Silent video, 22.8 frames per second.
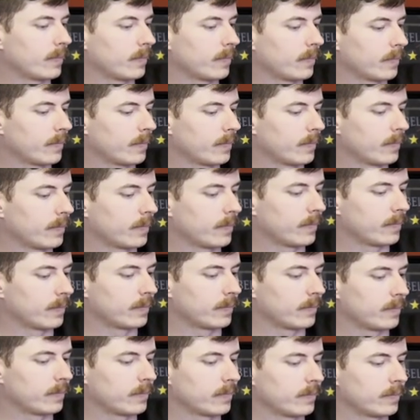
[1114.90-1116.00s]

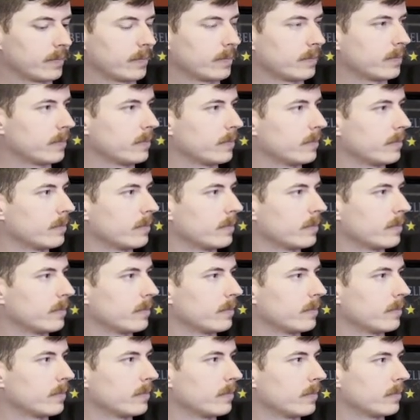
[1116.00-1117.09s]

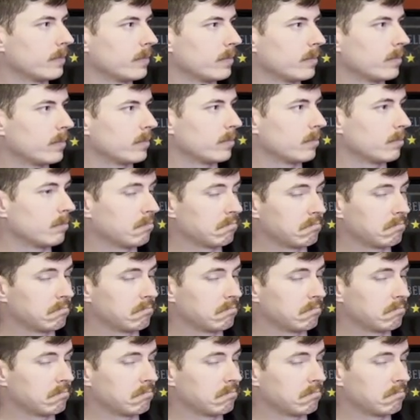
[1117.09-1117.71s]
No words are spoken by the person on screen.